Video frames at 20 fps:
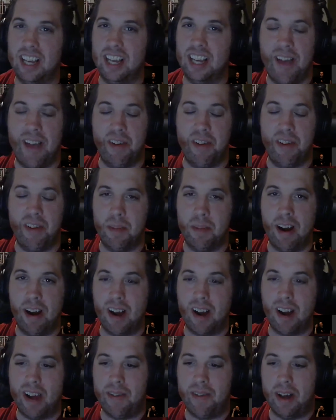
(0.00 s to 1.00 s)
I haven't read the
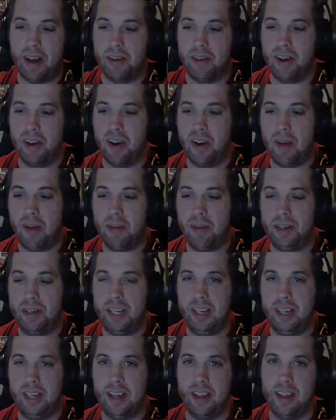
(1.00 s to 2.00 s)
paragraph. I don't know how much
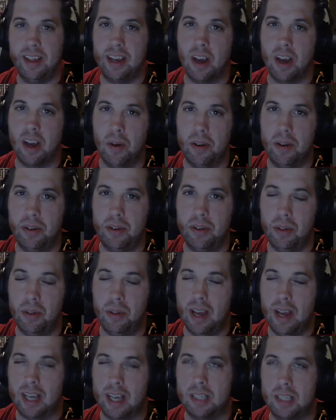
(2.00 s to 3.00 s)
detail they go into
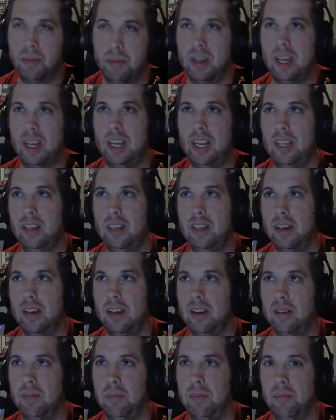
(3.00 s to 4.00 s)
explaining
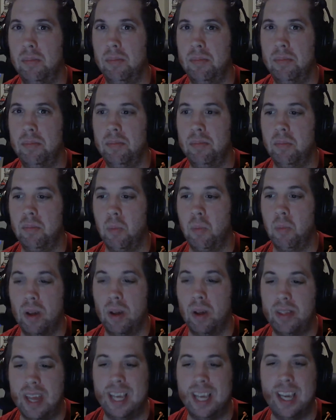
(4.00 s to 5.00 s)

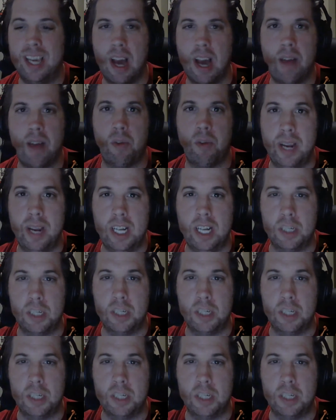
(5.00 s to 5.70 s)
what they got from each